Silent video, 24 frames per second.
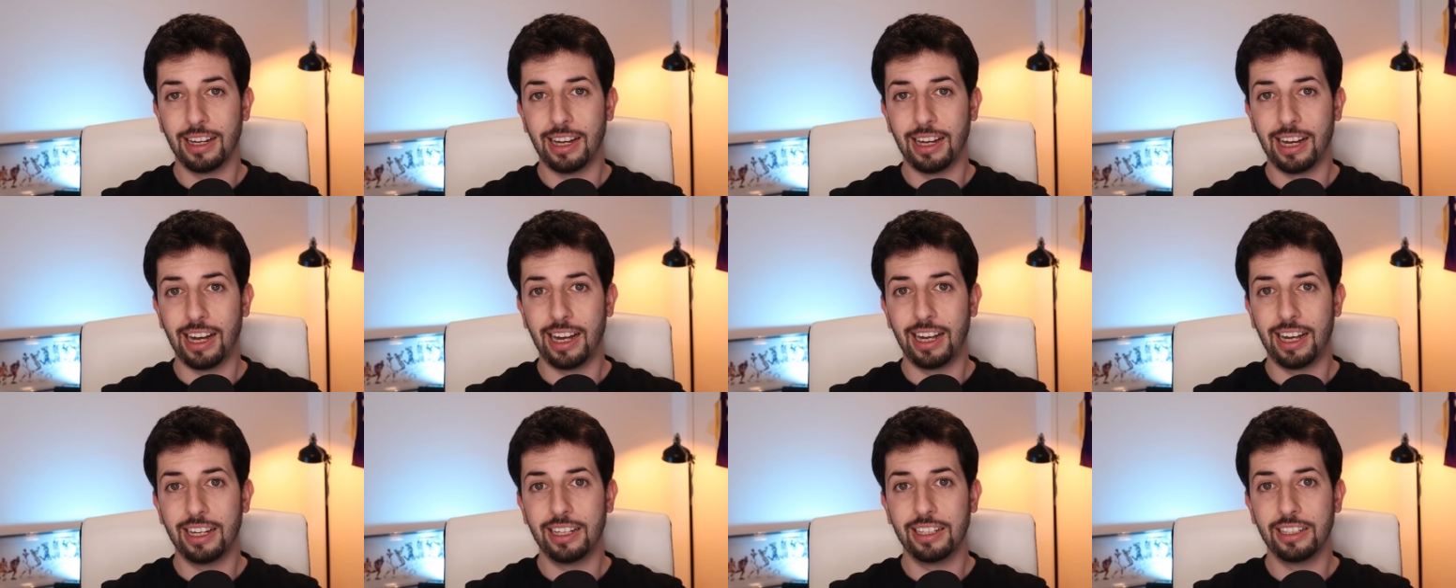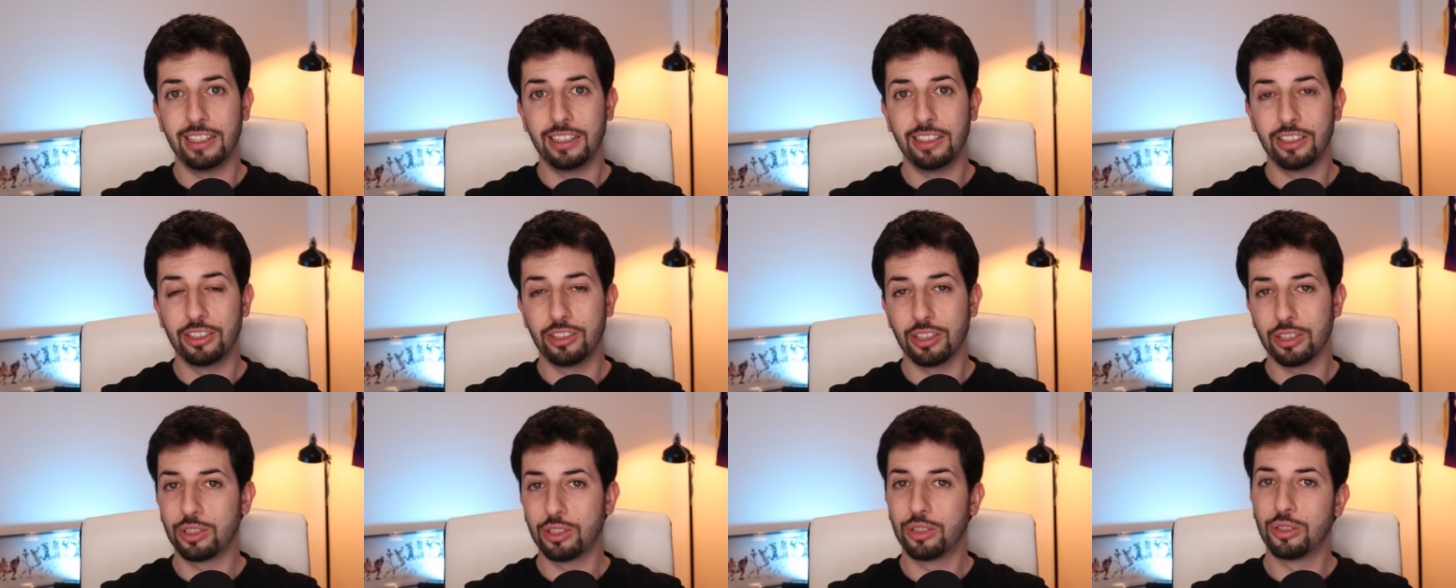I
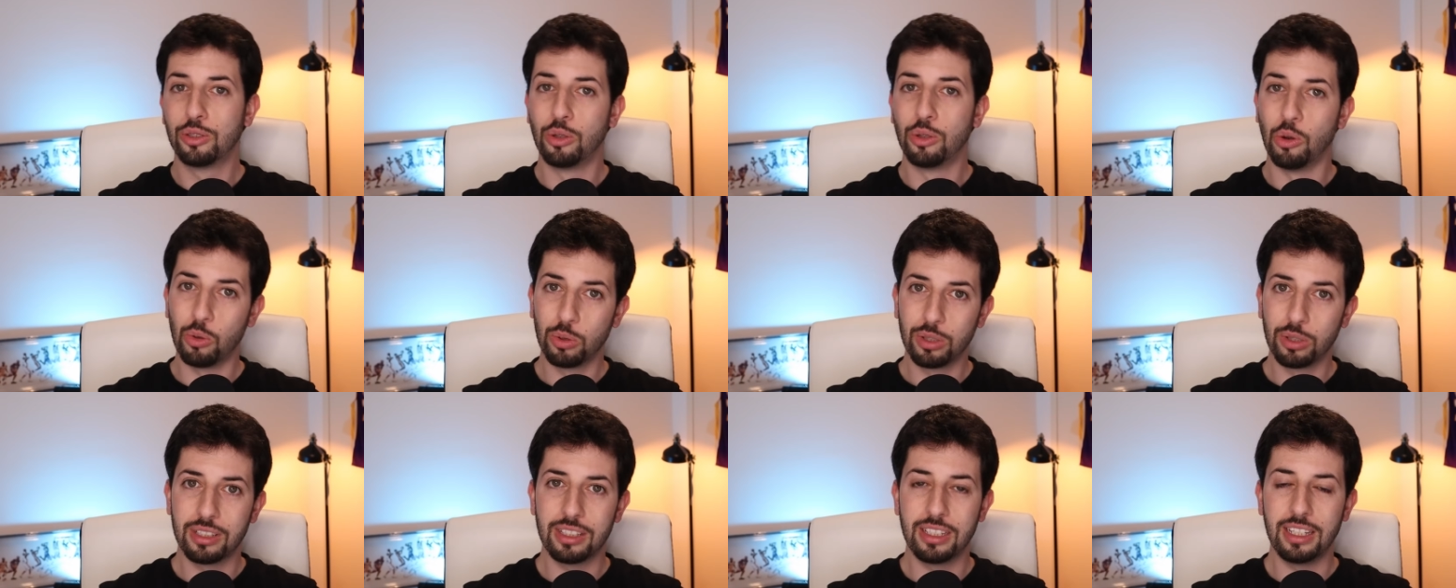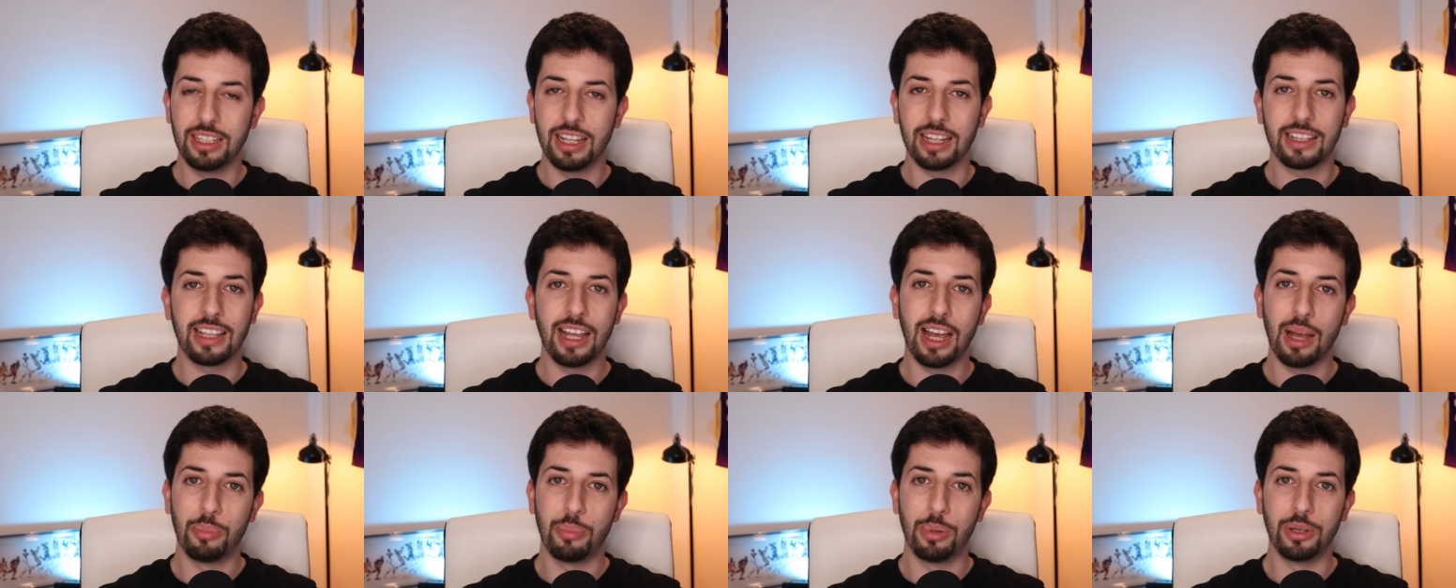just don't see that
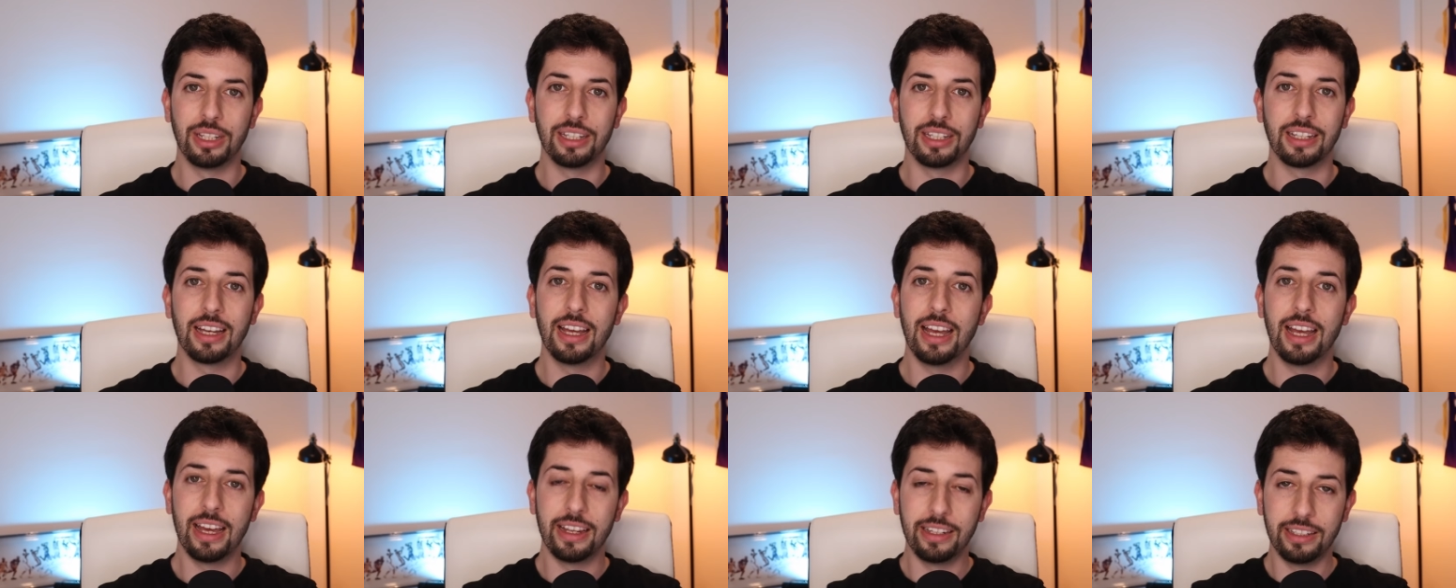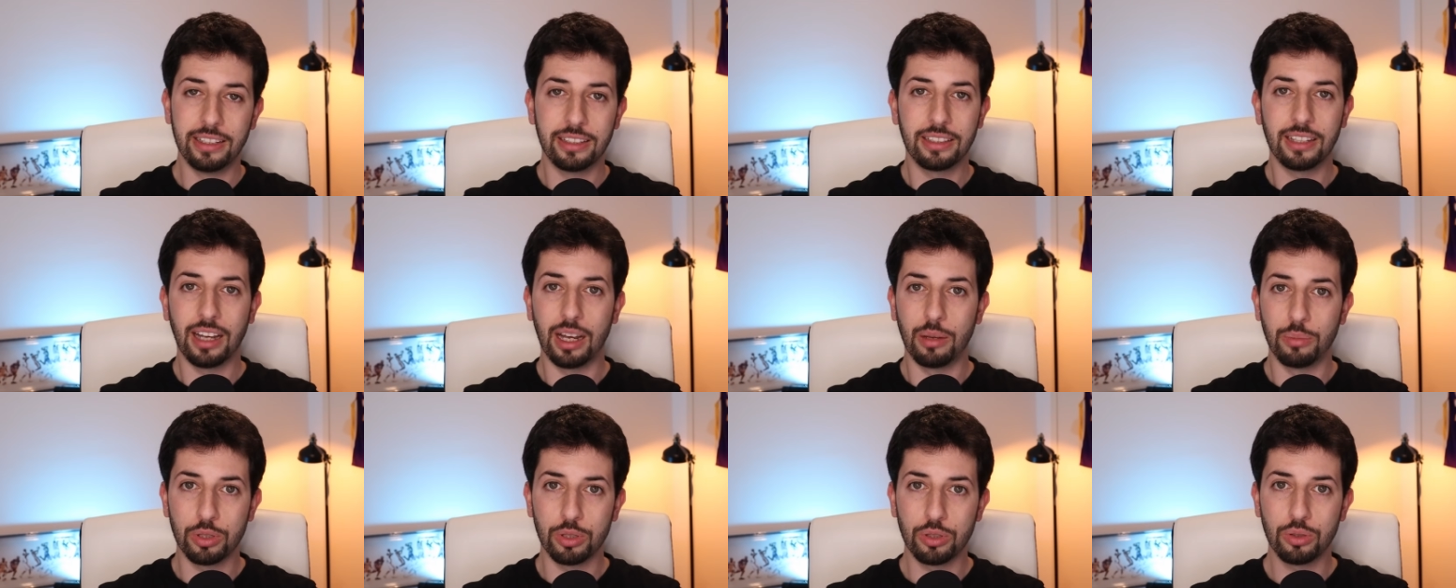happening
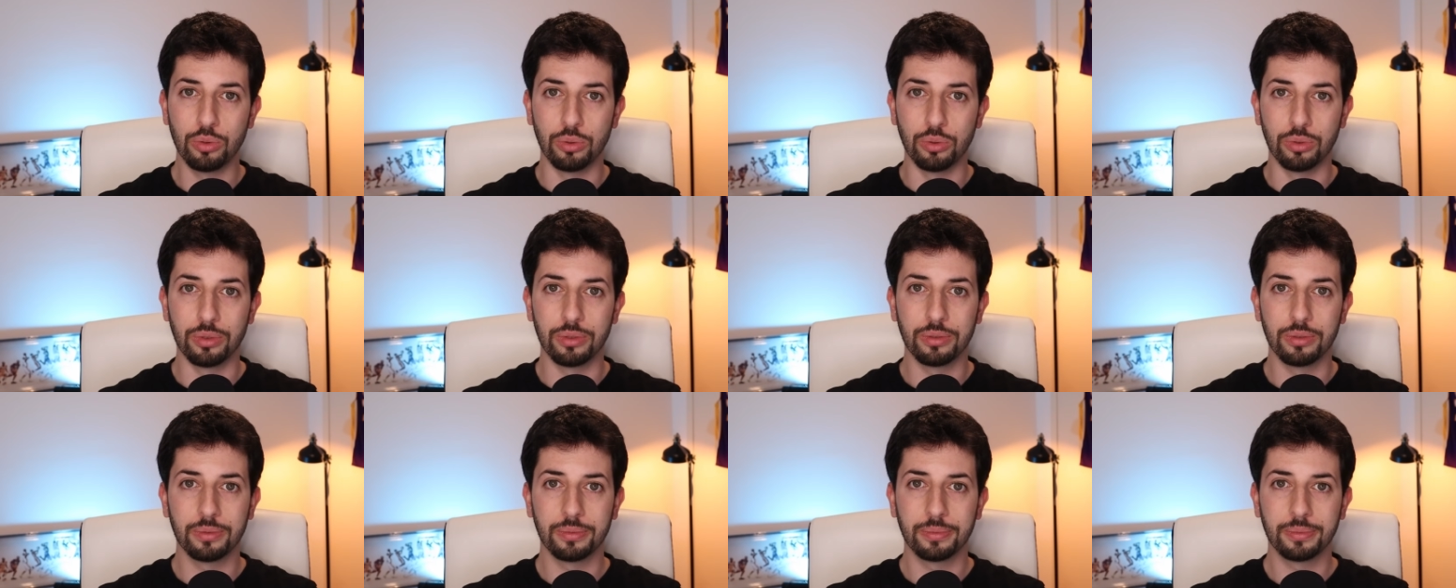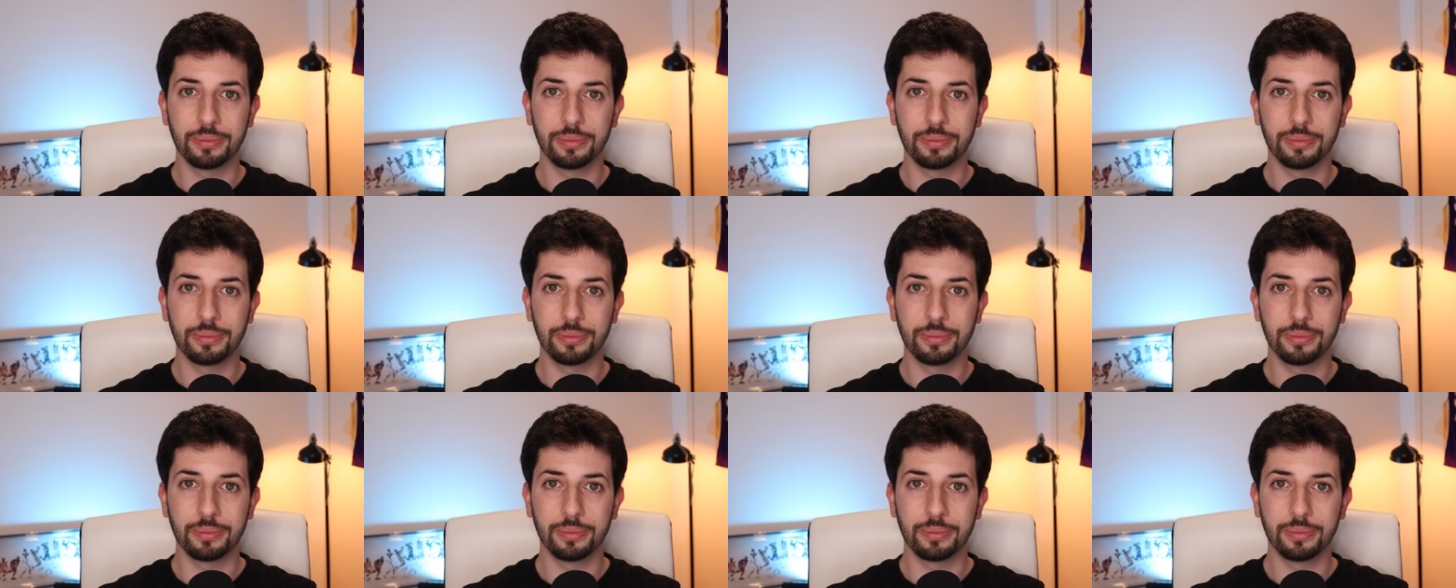anytime soon.